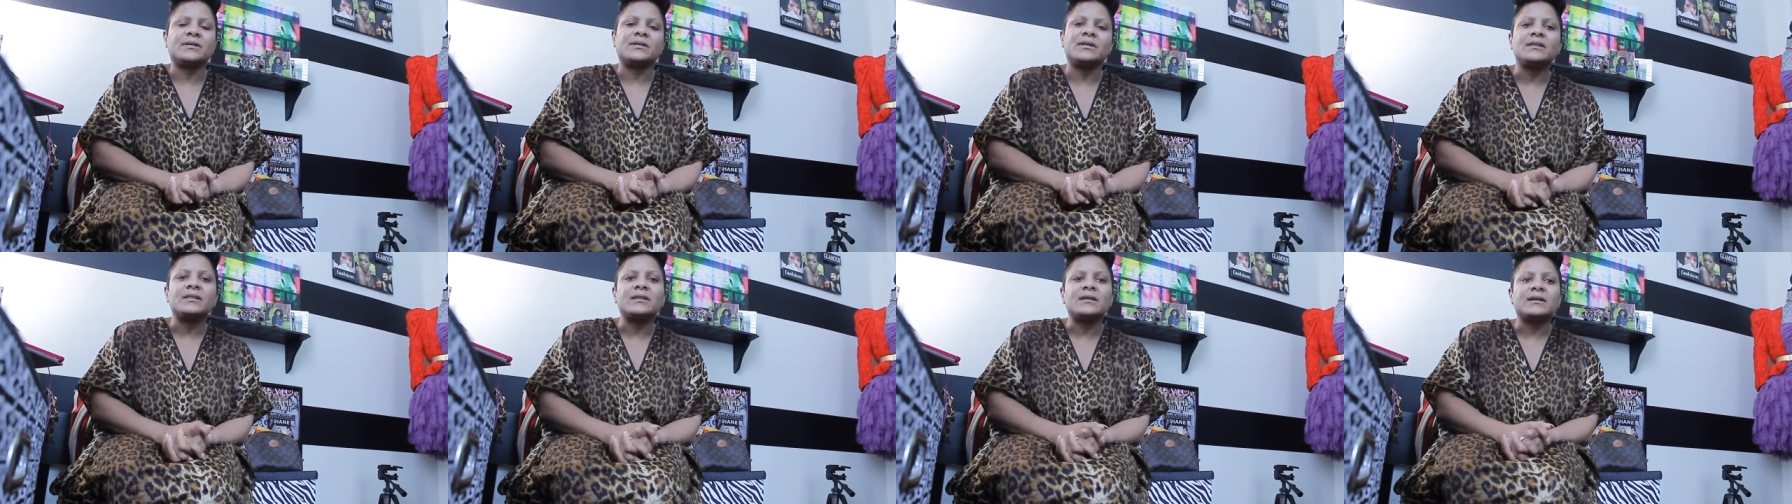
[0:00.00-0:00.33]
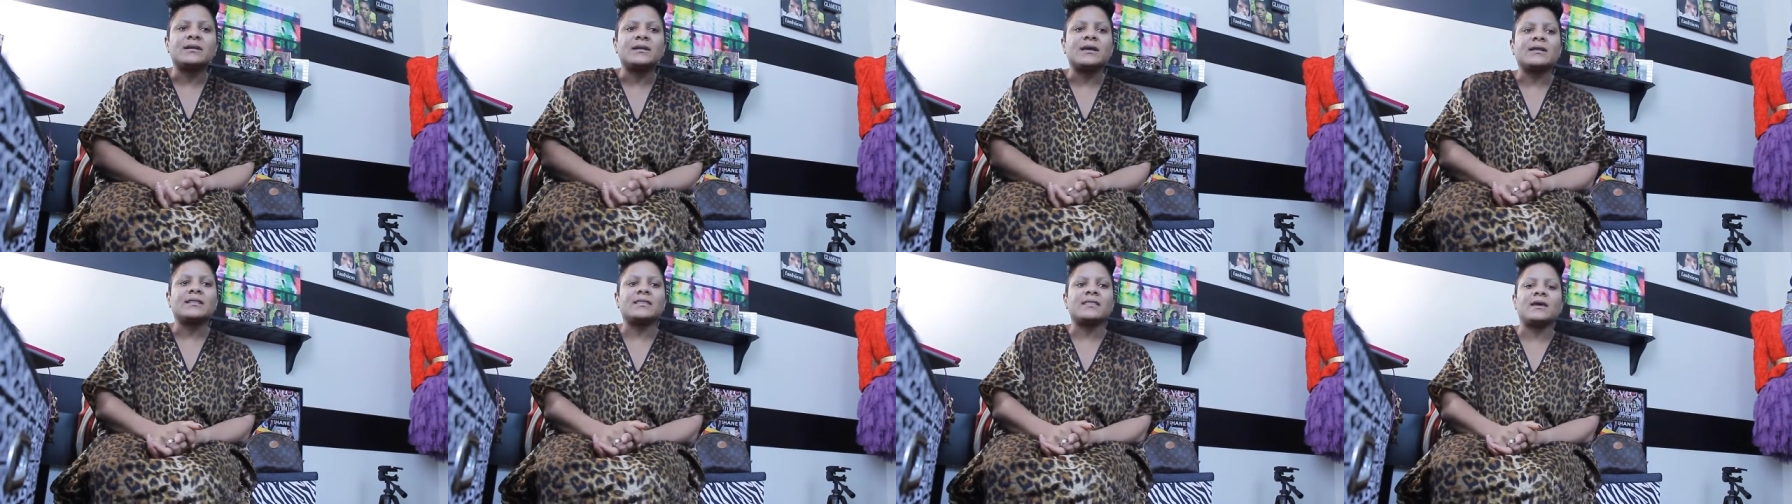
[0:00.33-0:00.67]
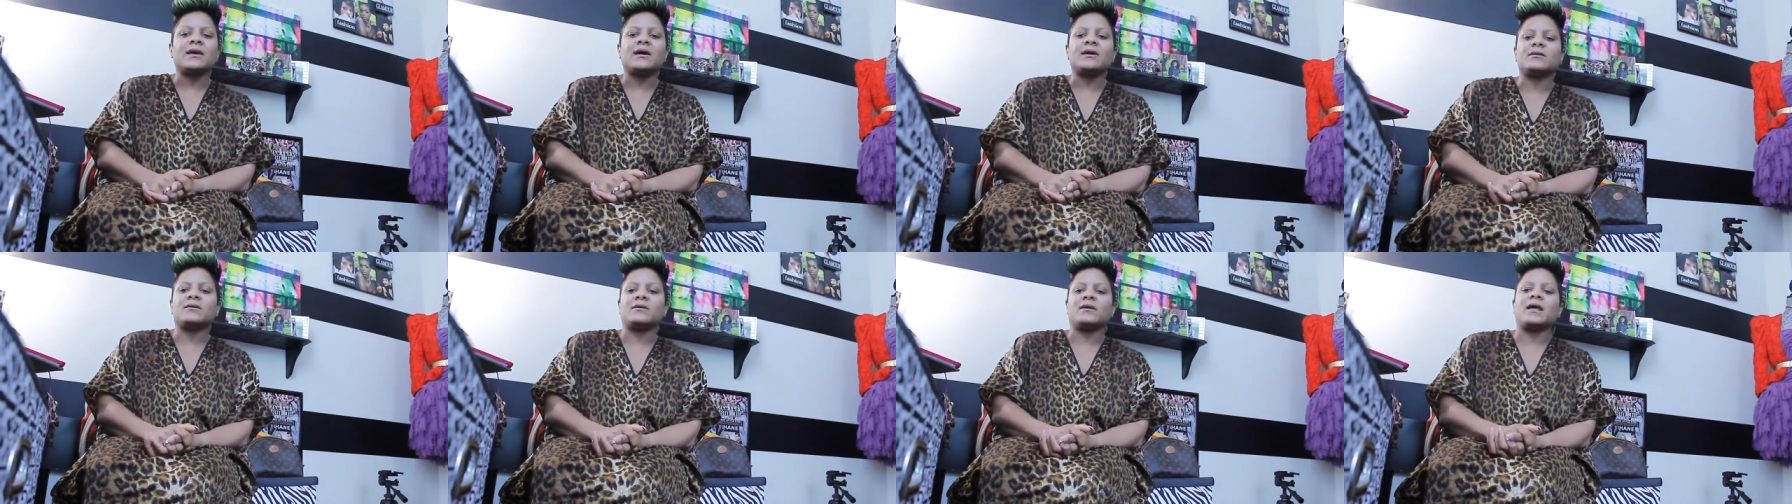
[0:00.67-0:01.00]
anything like
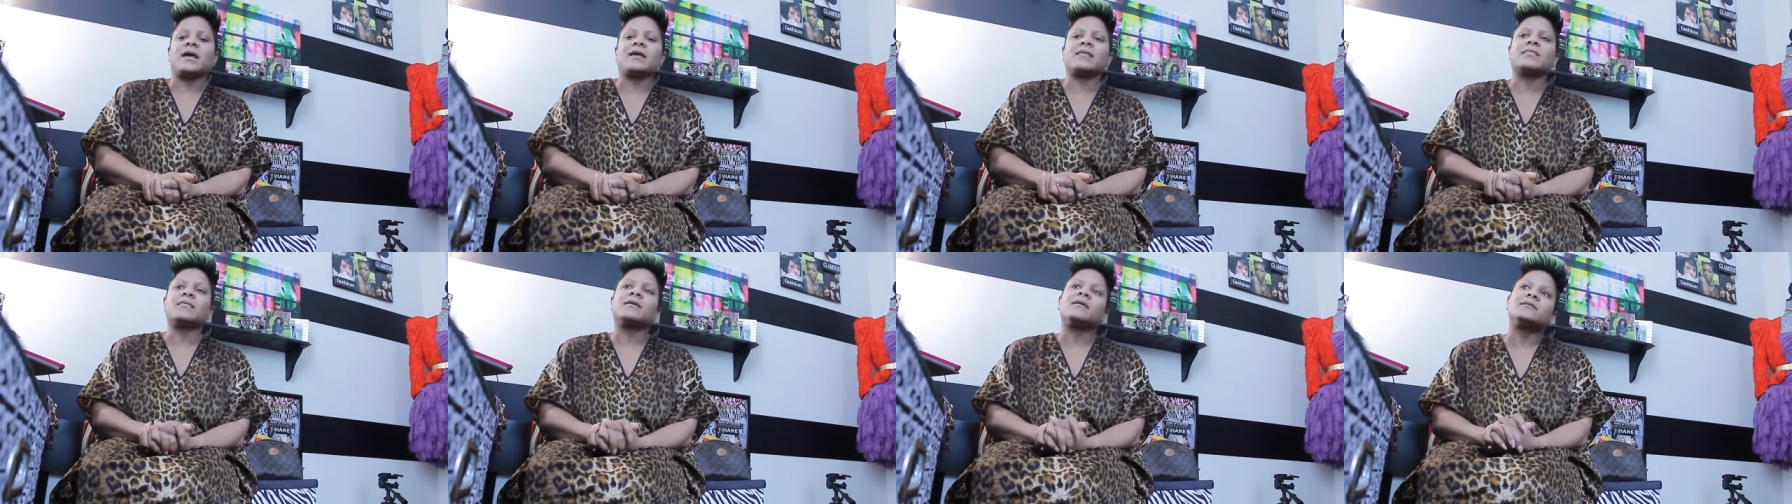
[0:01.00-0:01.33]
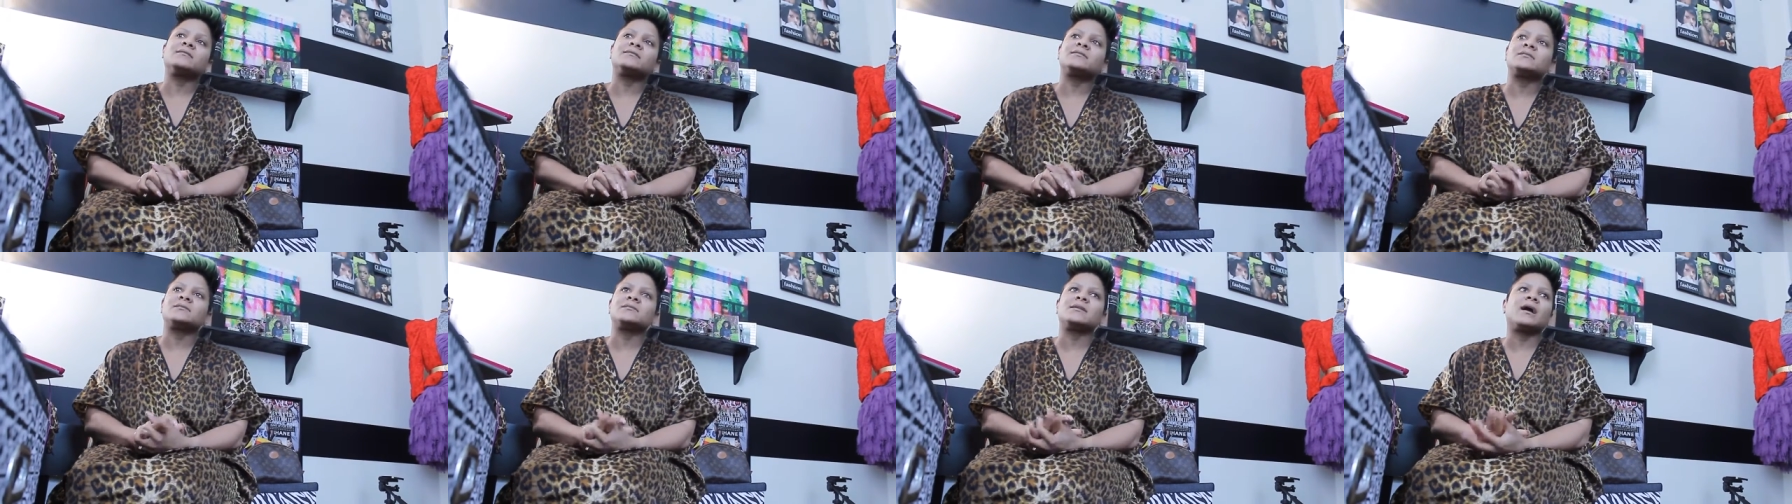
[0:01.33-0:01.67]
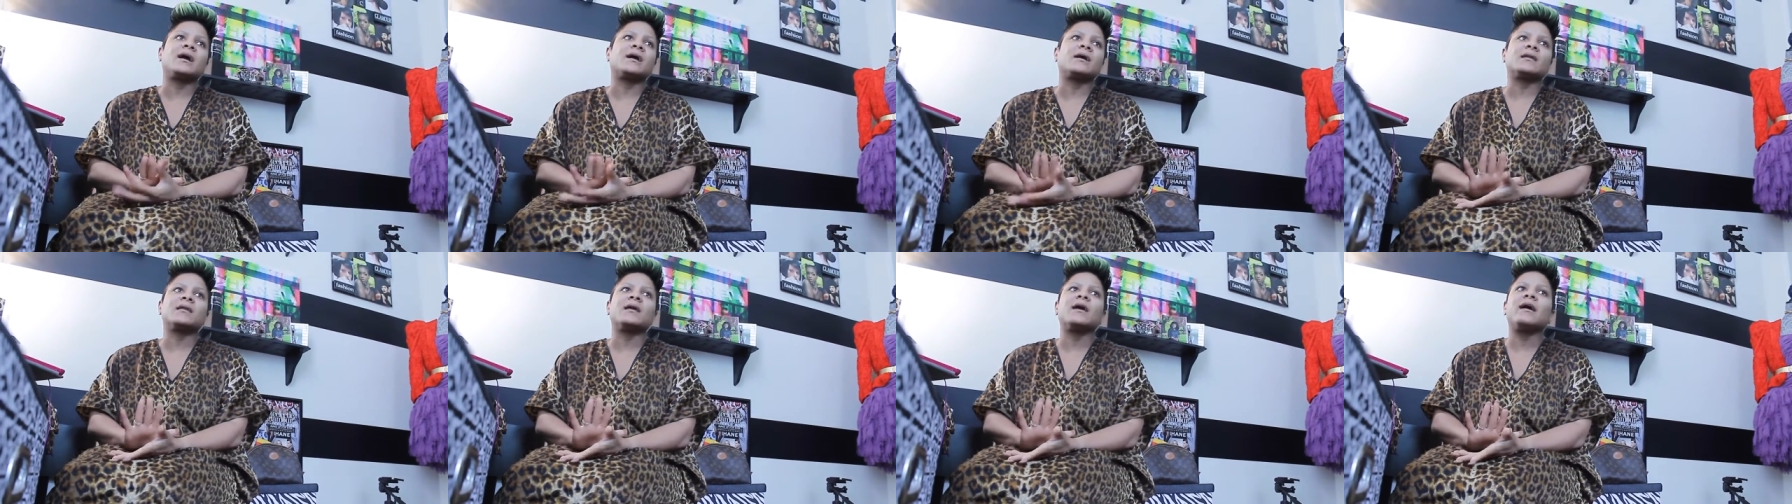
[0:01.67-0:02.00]
that, or like they're just
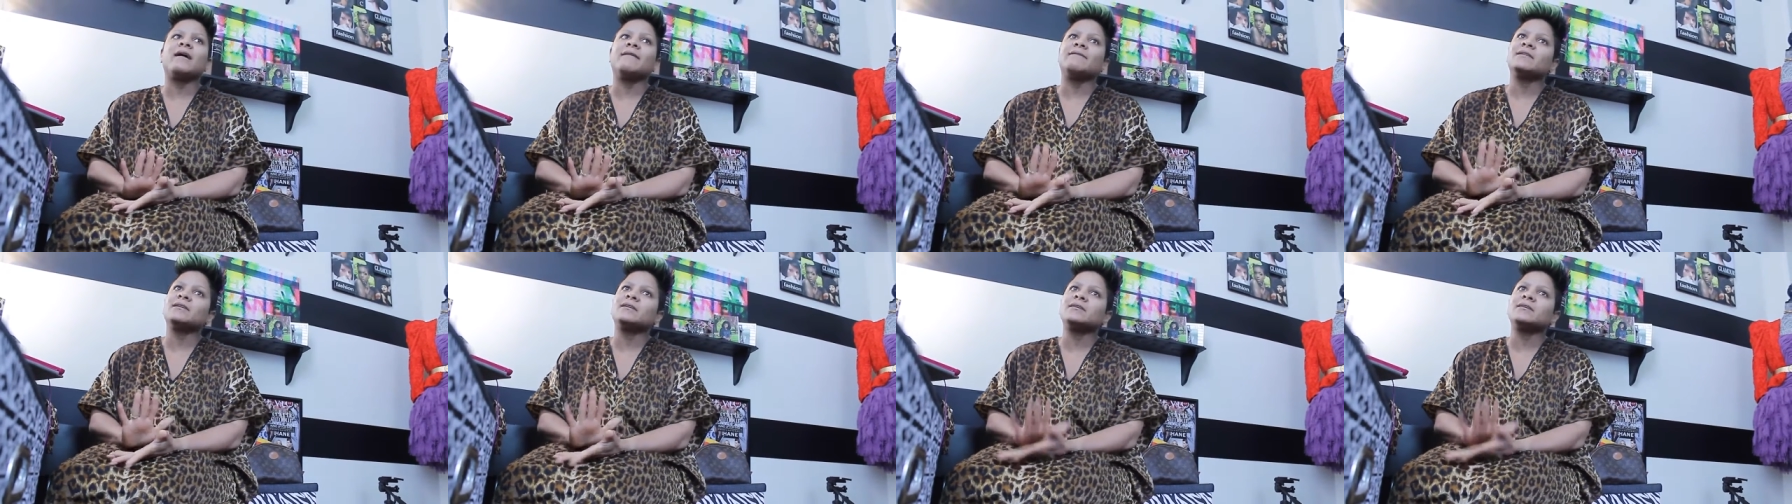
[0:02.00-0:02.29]
not gonna have